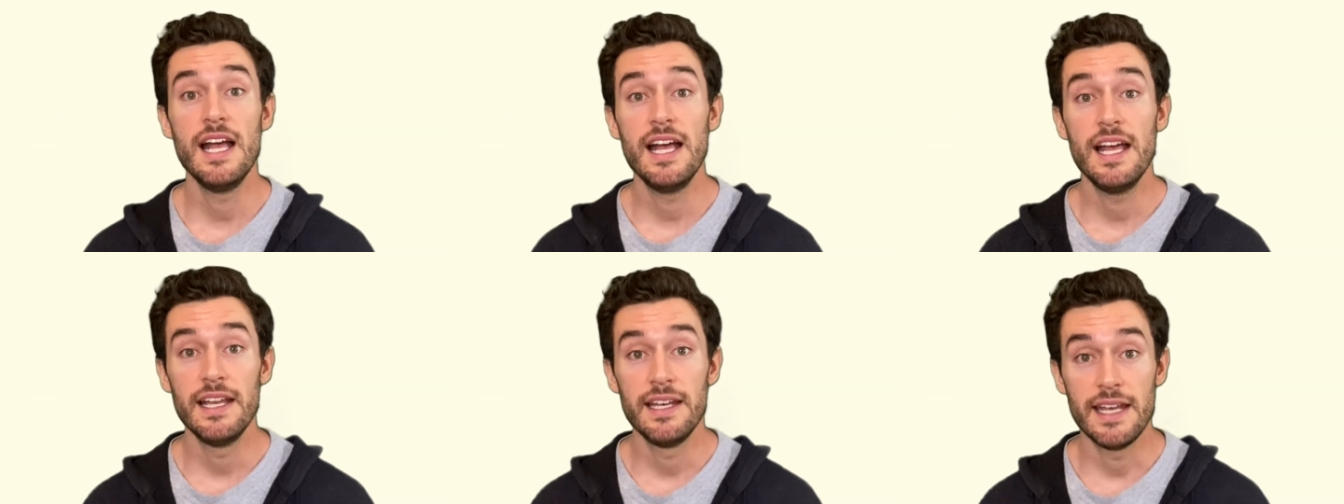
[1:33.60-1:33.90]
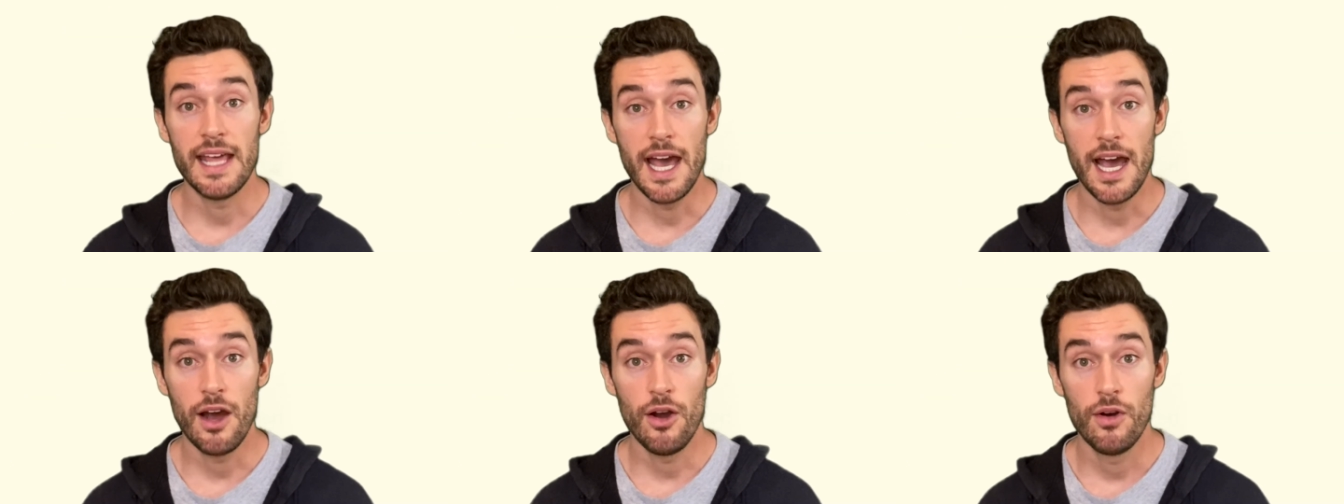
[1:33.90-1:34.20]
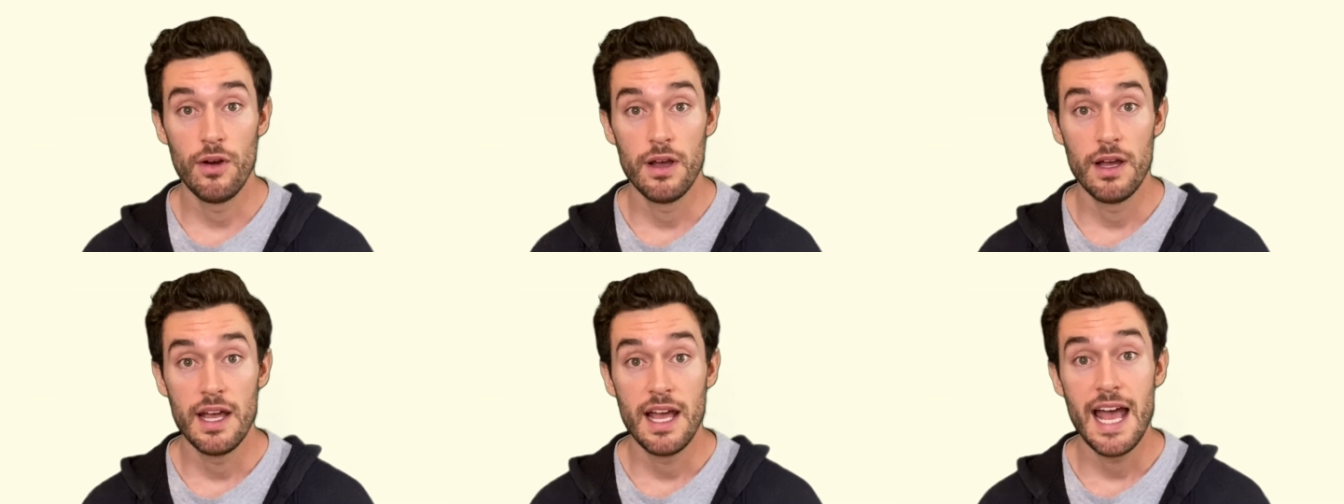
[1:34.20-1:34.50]
Now,
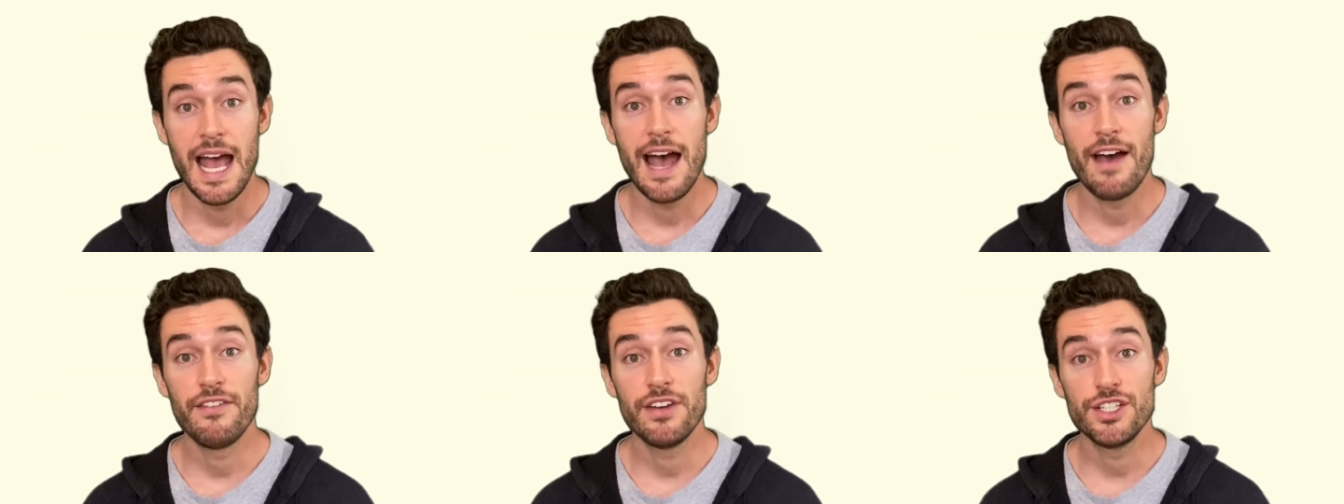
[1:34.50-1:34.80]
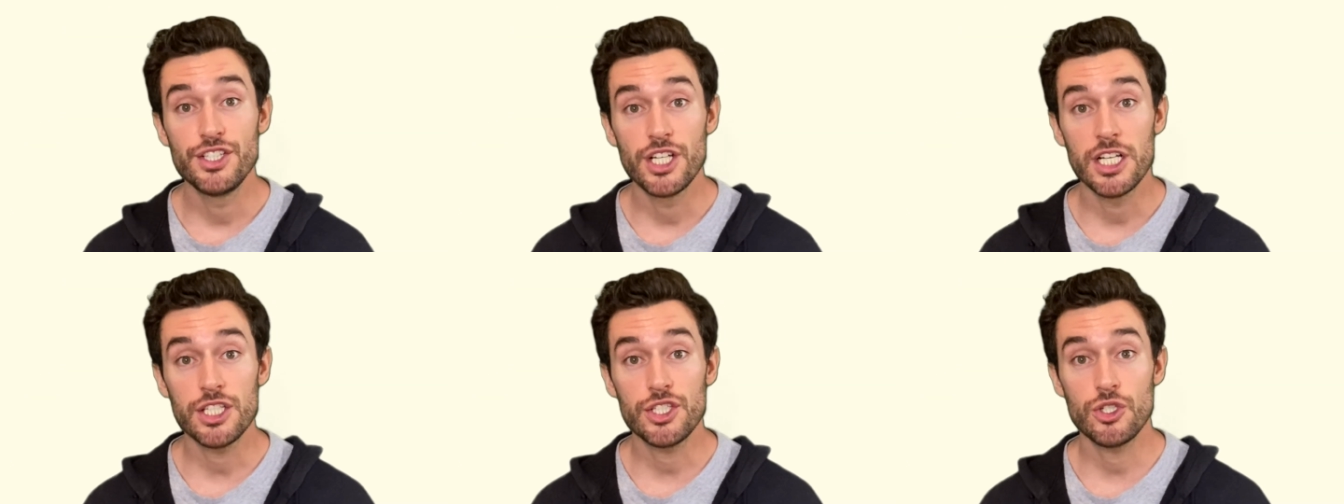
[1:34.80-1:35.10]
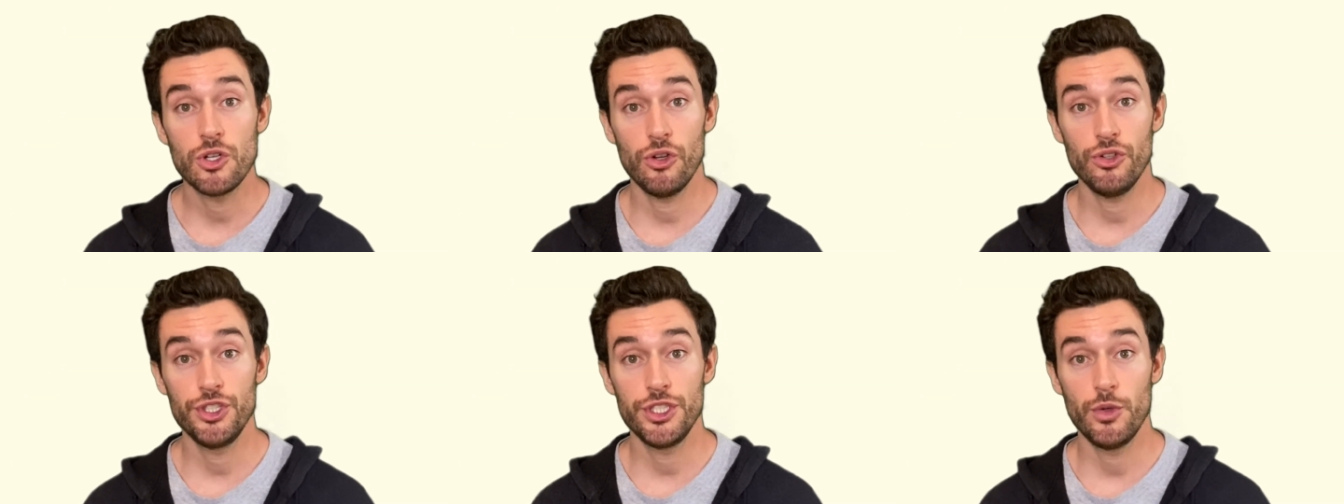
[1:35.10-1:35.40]
having just
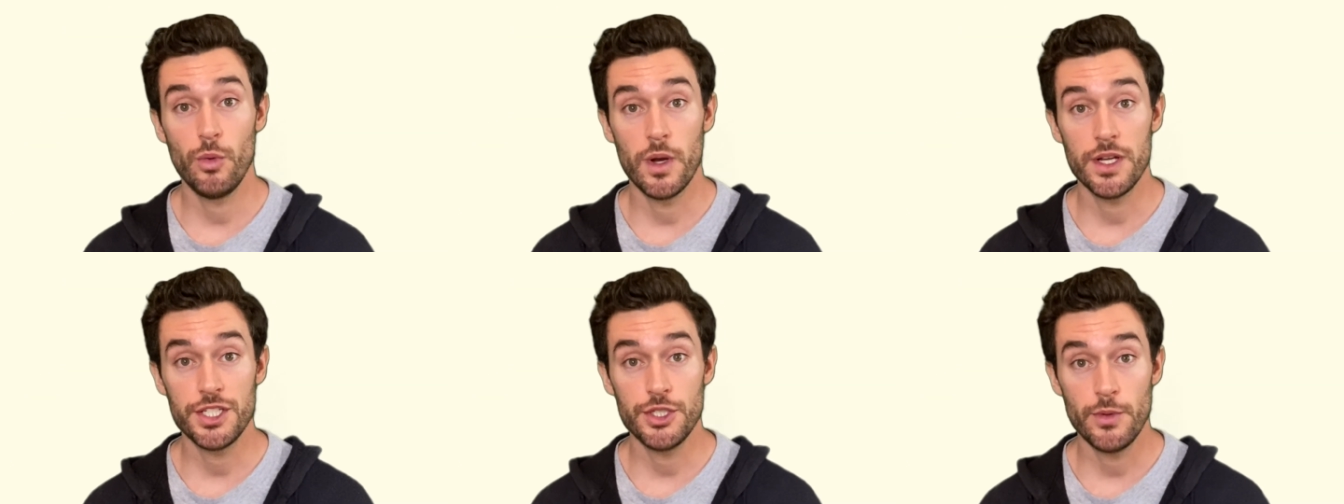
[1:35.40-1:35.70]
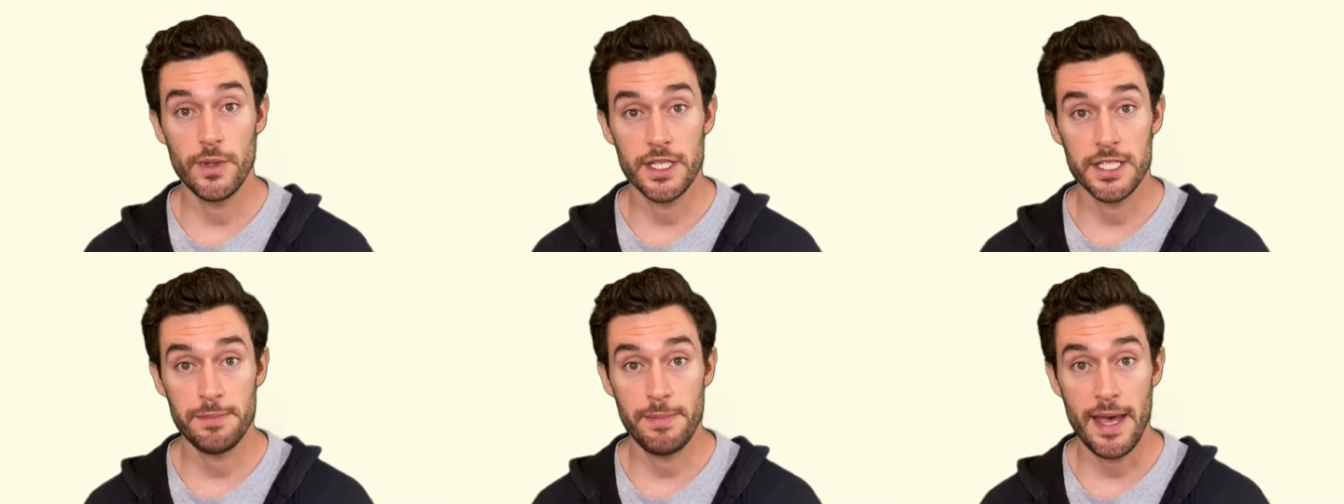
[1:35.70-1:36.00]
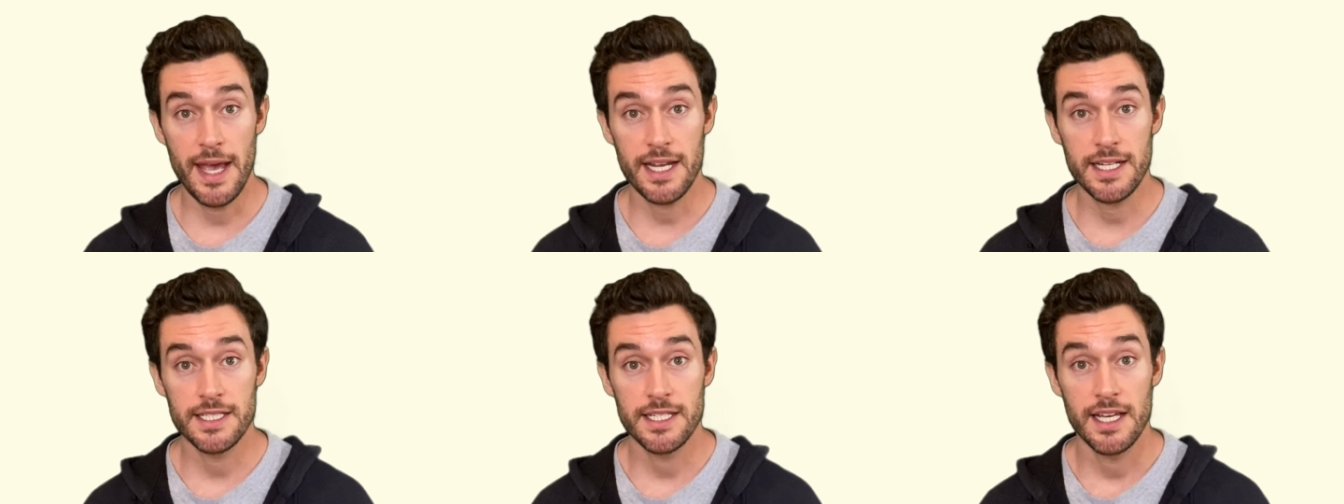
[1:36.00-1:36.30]
told you what to
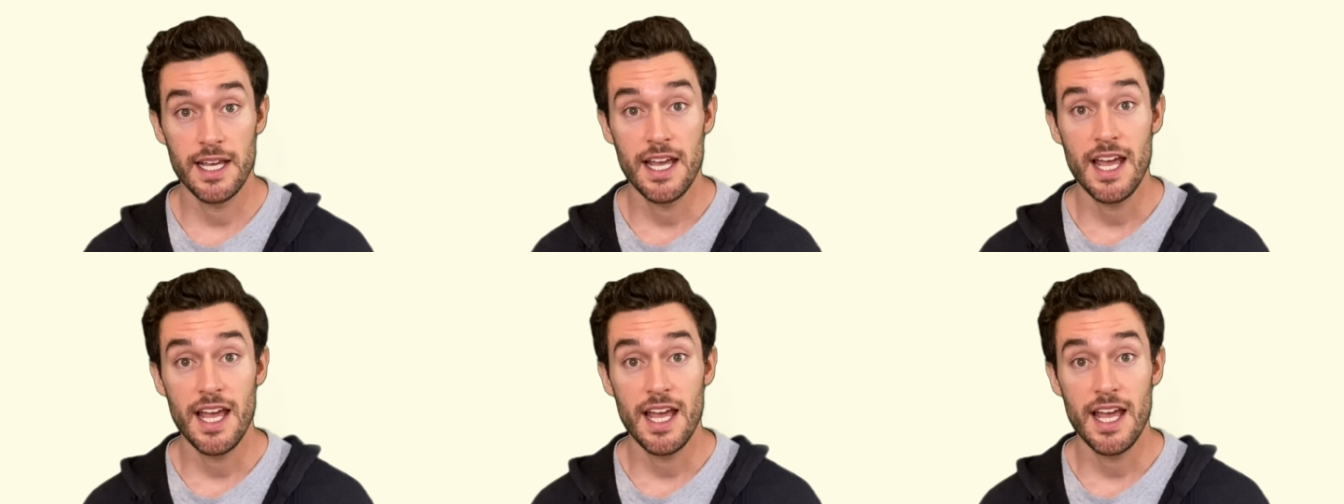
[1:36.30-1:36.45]
expect,